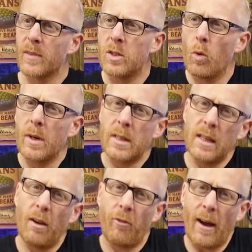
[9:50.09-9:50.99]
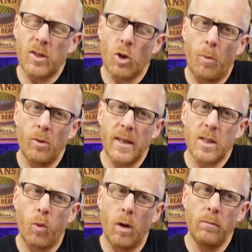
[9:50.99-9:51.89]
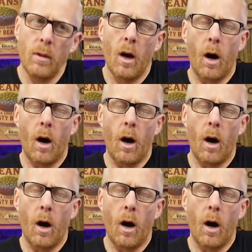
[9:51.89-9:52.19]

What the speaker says: Do you want to see a fret job on this one?